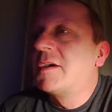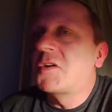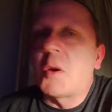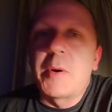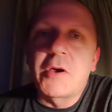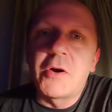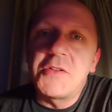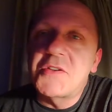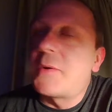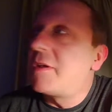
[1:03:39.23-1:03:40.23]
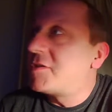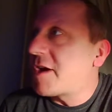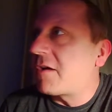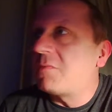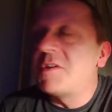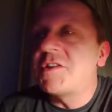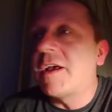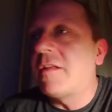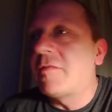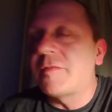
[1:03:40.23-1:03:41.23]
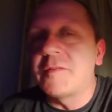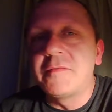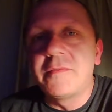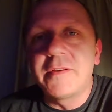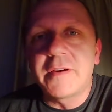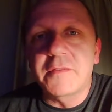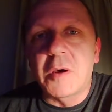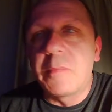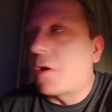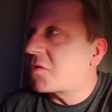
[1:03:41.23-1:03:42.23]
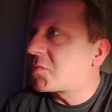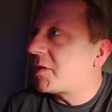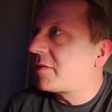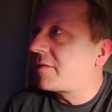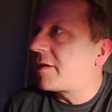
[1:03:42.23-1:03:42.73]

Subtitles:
copper coins go in a jar on my shelf, and I've got a box with